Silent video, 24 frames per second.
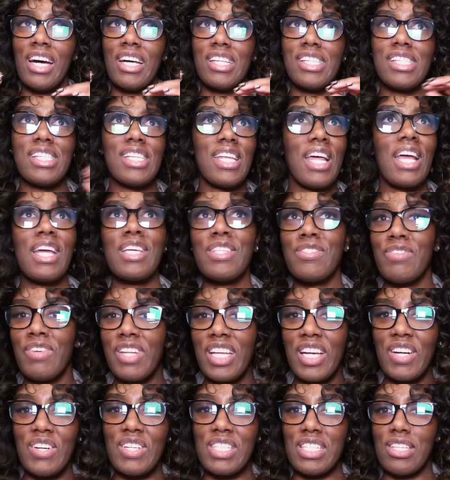today's
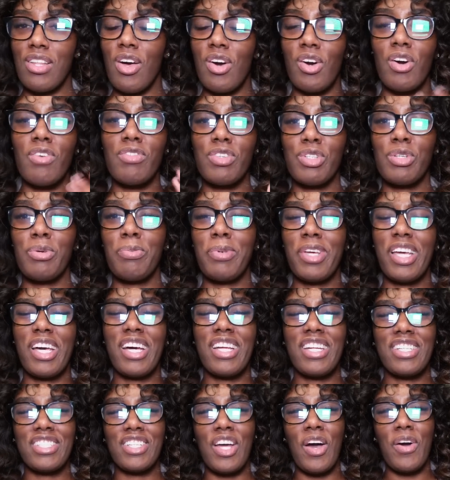video is long overdue
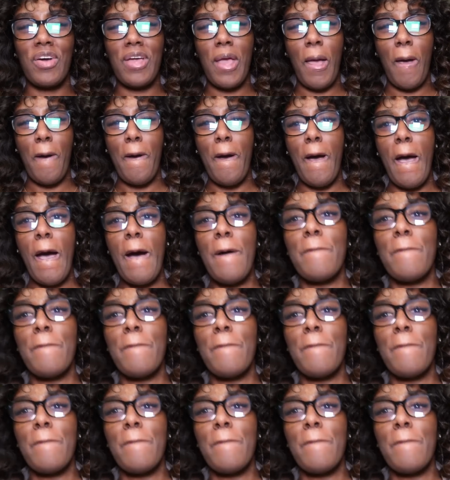because y'all kept